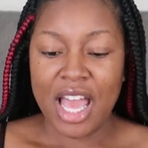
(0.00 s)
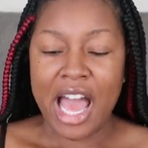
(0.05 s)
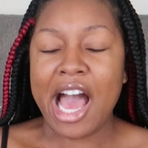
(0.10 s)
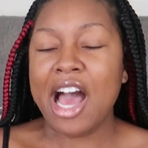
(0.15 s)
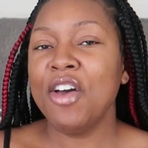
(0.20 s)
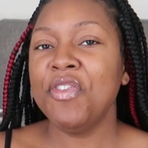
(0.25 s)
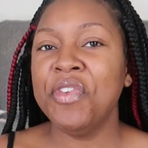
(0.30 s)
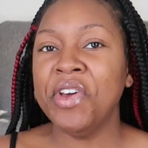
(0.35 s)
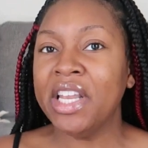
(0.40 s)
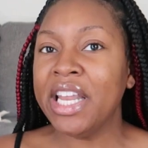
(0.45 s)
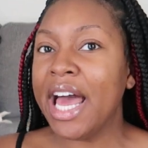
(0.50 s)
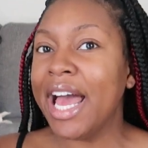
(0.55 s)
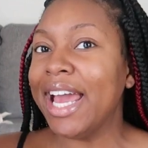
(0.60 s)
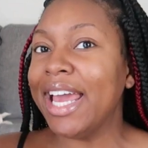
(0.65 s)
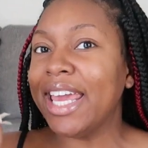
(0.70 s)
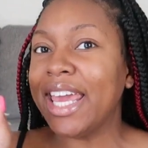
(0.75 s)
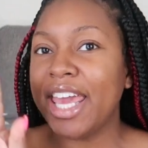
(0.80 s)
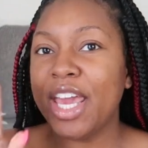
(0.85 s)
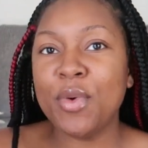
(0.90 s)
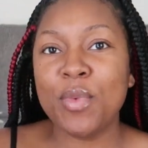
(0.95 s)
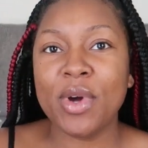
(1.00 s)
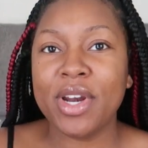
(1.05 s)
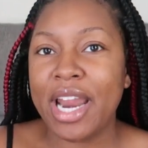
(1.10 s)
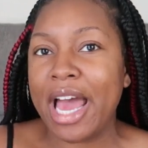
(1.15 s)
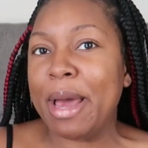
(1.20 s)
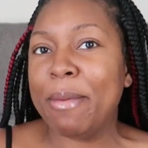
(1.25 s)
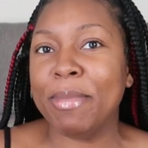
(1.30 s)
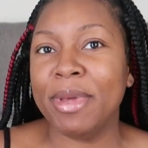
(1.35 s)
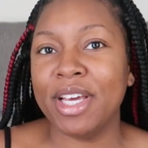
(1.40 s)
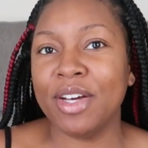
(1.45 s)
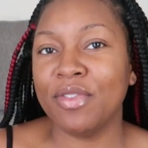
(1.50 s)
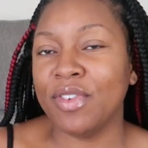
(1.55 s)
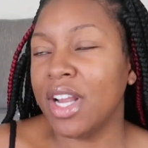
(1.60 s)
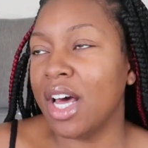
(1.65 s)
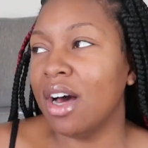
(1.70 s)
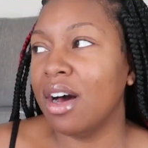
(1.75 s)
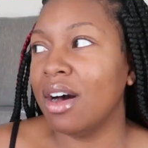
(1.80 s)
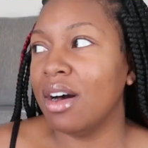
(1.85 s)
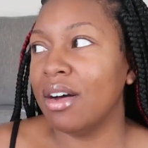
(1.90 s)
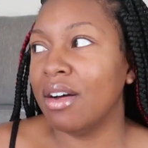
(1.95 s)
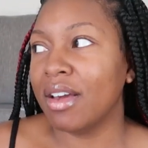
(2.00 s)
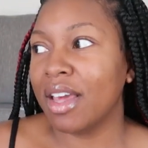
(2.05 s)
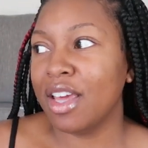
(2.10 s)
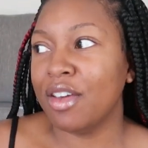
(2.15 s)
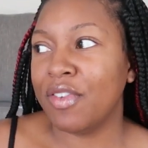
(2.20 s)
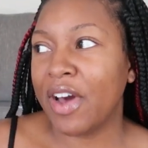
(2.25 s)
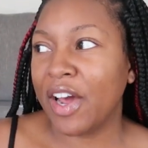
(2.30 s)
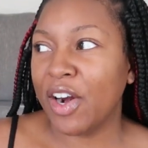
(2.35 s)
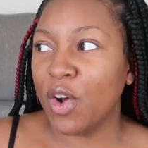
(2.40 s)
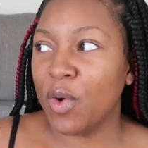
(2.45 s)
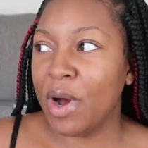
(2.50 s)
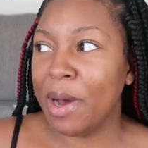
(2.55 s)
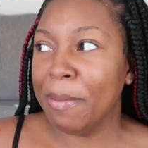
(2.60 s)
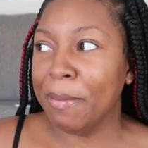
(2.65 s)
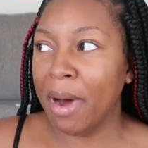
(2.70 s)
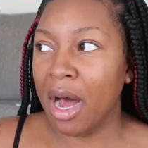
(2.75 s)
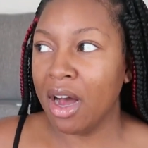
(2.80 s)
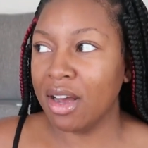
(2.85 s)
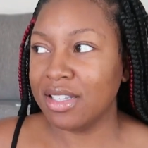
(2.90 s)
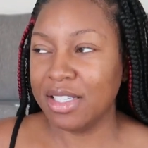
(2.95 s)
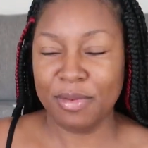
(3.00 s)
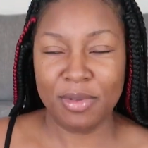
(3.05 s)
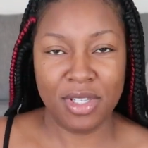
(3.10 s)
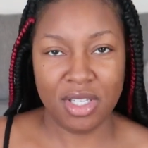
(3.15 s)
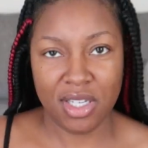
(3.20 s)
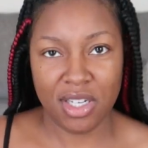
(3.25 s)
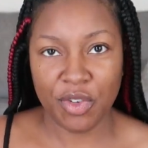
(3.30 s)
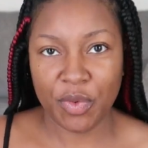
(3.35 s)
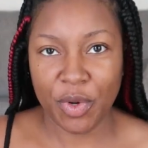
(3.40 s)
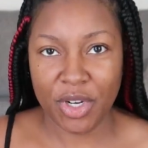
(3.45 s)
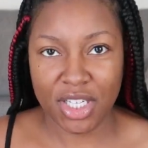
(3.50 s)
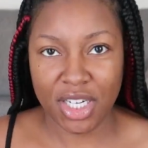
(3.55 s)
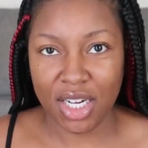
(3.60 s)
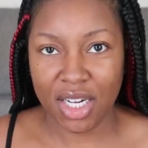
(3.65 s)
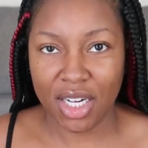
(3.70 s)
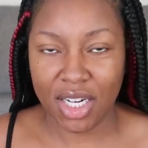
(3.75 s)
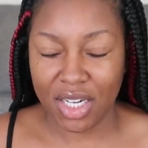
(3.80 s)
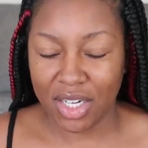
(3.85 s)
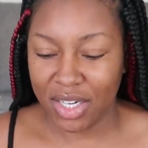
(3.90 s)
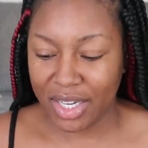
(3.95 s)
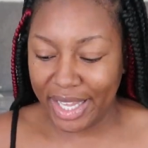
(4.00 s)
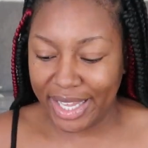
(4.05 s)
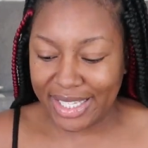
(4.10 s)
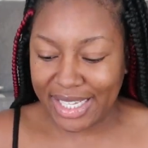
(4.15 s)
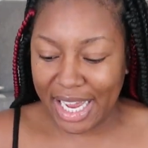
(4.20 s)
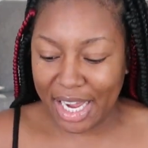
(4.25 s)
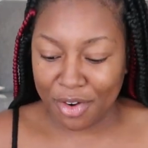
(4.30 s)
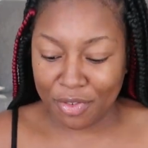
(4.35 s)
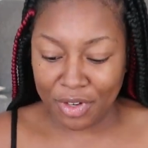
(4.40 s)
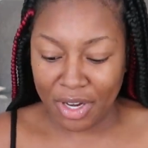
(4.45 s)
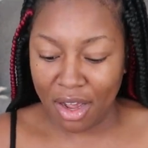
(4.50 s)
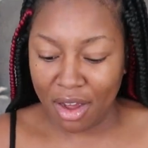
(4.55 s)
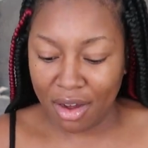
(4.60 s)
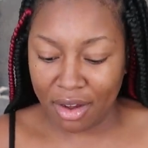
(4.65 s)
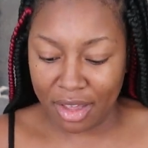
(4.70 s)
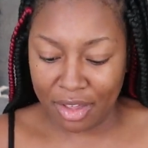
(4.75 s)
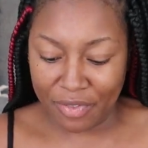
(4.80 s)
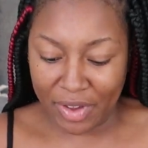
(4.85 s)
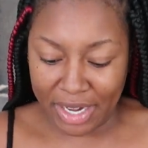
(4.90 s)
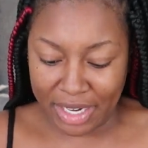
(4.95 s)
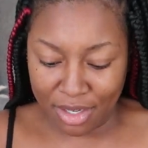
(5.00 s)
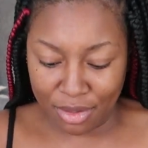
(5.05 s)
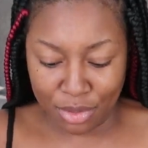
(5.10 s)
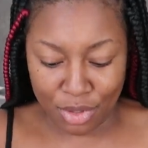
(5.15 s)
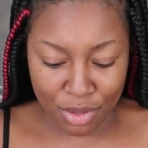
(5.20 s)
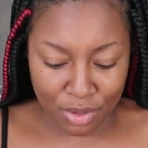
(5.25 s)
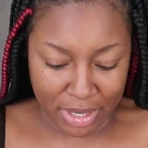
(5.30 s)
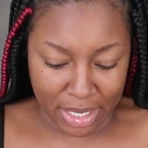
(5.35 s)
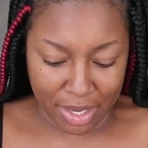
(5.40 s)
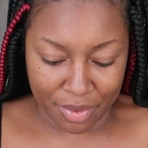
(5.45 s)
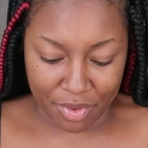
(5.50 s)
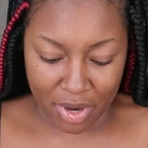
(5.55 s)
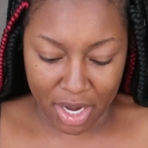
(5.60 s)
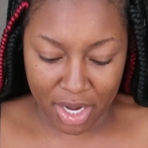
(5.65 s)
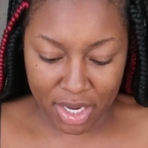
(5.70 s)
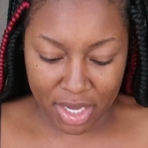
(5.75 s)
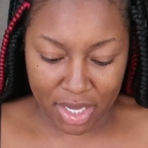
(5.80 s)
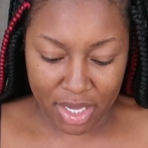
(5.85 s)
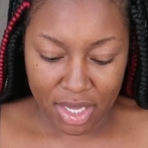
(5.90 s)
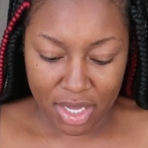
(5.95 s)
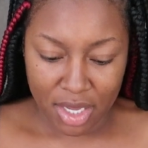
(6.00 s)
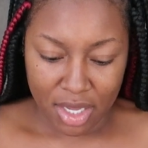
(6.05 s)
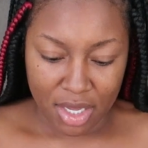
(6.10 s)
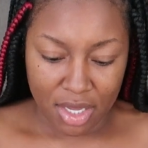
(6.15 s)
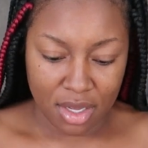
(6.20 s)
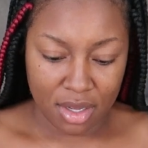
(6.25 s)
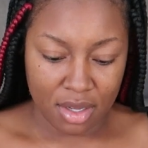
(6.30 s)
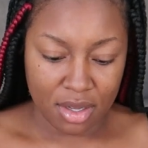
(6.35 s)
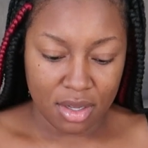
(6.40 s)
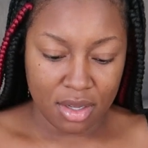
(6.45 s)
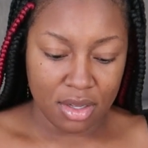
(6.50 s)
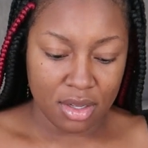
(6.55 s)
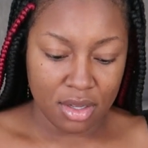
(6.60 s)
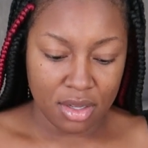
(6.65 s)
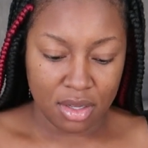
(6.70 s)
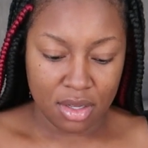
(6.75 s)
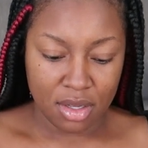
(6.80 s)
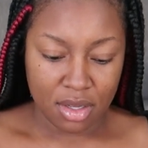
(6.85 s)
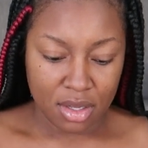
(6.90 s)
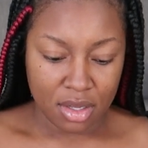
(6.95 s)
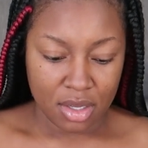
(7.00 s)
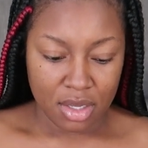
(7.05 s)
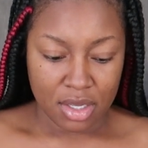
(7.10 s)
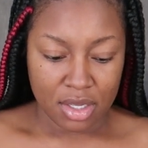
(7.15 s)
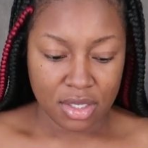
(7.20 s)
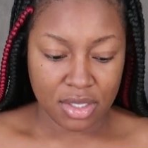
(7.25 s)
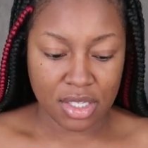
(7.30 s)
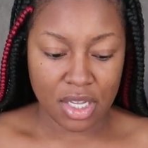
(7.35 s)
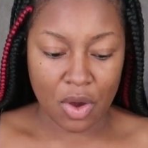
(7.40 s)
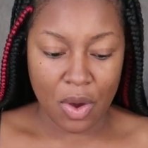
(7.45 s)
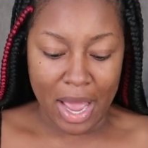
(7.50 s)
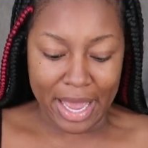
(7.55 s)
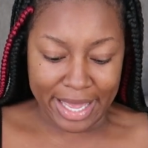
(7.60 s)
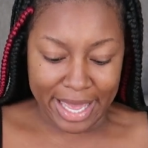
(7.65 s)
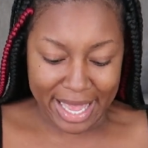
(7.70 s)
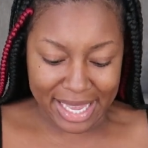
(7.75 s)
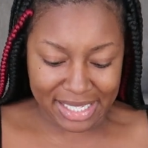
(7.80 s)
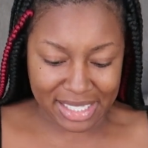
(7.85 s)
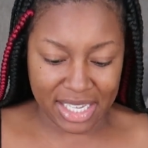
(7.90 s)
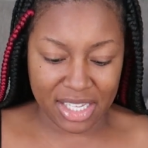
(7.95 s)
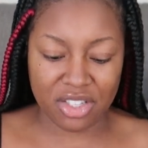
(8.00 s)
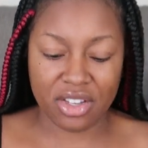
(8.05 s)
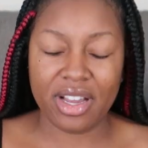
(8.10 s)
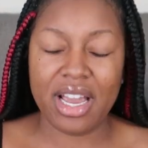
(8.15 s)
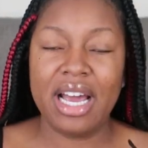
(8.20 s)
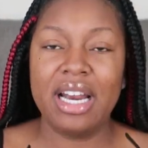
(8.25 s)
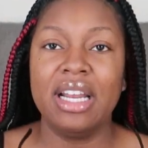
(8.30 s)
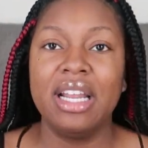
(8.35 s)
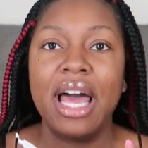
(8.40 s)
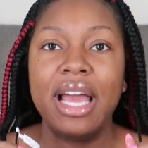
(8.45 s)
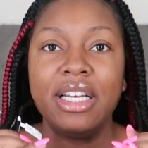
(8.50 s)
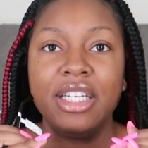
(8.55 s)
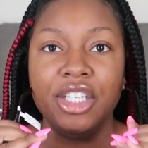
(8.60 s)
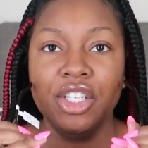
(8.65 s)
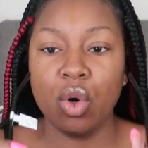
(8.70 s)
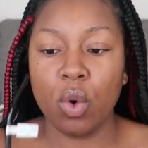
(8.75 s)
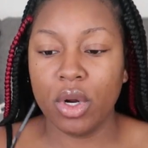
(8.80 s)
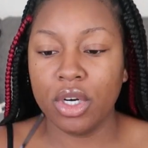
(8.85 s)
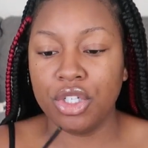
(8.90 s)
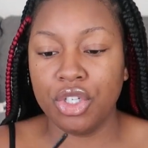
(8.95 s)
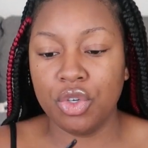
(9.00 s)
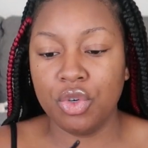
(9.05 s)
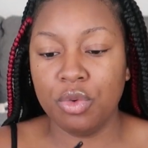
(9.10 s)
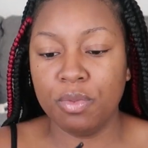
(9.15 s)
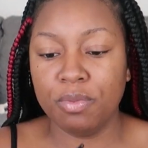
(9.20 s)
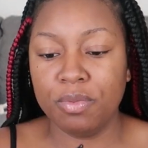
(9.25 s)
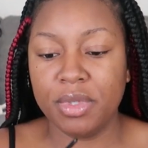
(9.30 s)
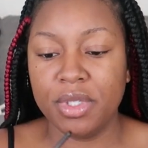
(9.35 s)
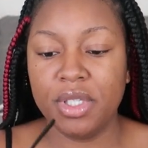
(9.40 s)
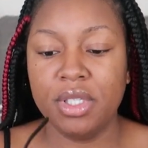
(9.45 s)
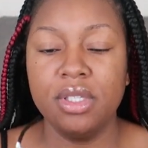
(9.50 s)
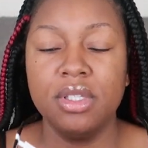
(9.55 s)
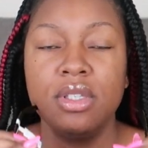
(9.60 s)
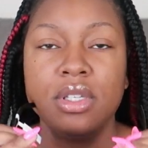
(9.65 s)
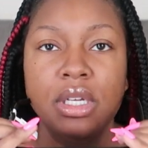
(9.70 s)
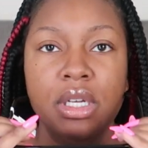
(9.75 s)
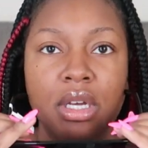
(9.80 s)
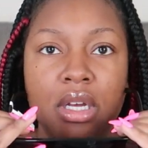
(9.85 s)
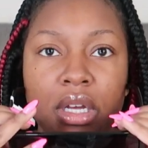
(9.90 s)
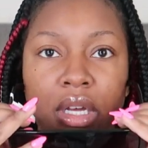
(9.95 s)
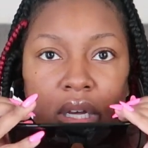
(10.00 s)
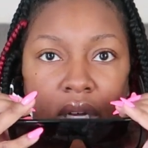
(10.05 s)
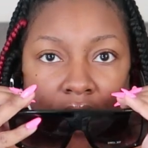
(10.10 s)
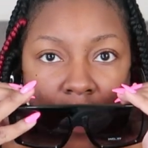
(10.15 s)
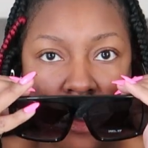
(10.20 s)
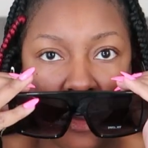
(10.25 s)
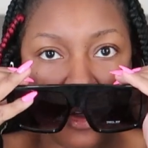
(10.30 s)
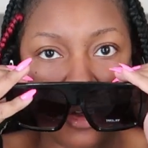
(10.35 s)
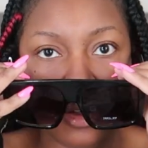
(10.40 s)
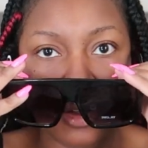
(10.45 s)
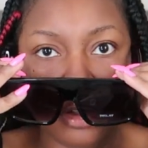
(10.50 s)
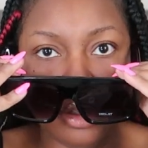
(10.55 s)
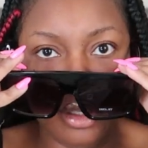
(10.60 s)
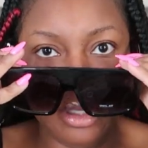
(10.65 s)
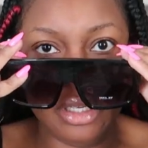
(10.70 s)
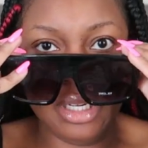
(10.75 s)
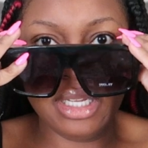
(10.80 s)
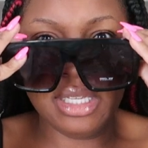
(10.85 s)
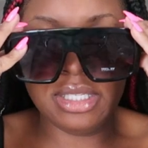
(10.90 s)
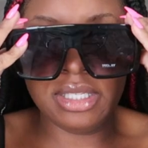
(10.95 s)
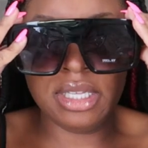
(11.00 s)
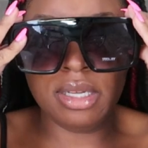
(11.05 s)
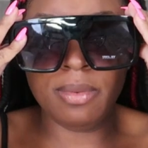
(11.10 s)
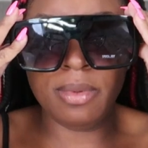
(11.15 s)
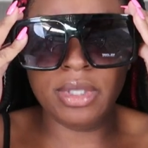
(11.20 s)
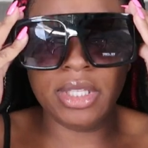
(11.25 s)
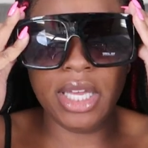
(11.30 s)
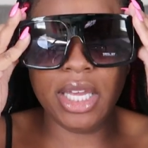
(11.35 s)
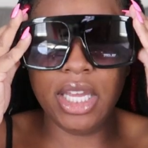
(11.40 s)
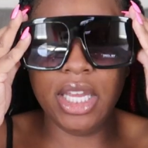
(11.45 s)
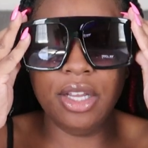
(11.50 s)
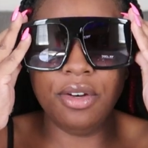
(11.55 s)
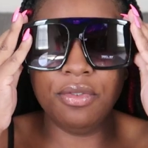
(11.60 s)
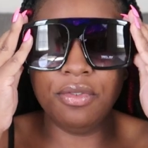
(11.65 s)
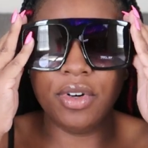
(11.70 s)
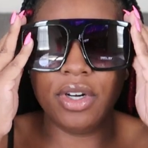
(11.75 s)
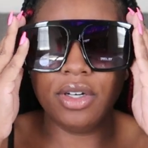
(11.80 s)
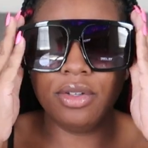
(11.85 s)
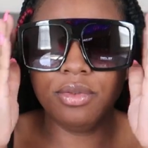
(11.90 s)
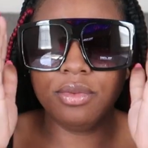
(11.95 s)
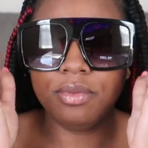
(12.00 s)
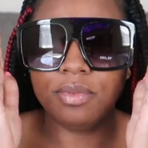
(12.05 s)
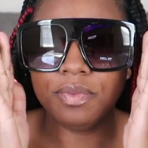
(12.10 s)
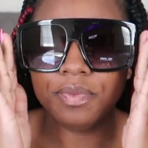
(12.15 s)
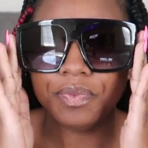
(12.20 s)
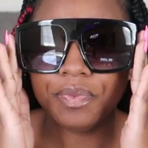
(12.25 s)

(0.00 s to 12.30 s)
feel like it would not be a vlog if I don't unbox some stuff with y'all. It's not a vlog if I don't do that, right? So I guess these are kind of like Dior dupes. Let's see what they hitting for.